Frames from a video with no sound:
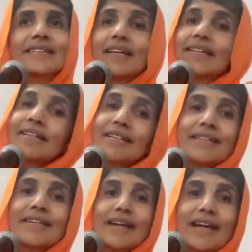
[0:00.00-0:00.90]
Neither
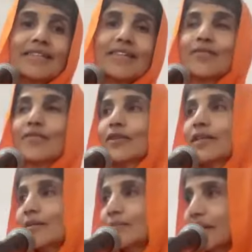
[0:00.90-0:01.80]
is it rising for
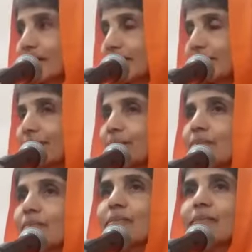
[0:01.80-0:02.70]
that matter.
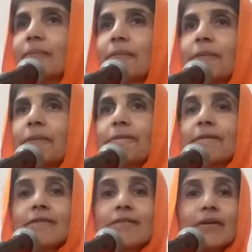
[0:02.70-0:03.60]

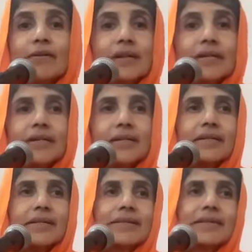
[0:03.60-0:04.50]
It's not setting.
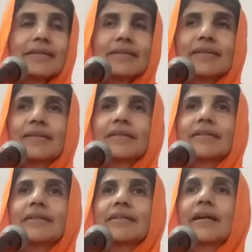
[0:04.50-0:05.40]

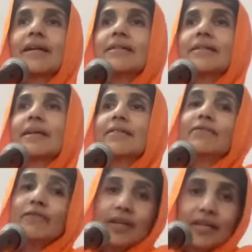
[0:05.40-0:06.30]
Yet
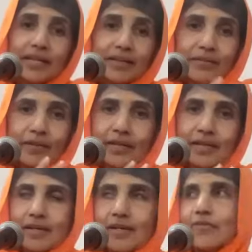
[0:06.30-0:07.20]
every
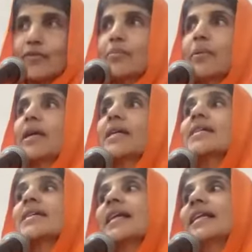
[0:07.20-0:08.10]
evening, we make
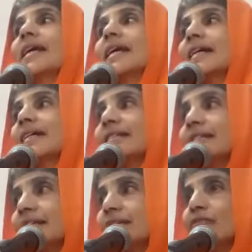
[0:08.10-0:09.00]
a
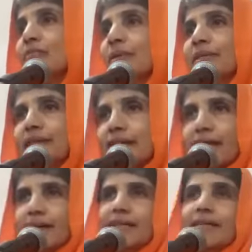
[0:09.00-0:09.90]
collective
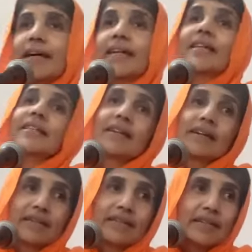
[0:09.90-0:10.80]
mistake,
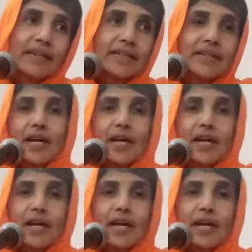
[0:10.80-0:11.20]
ayathartha,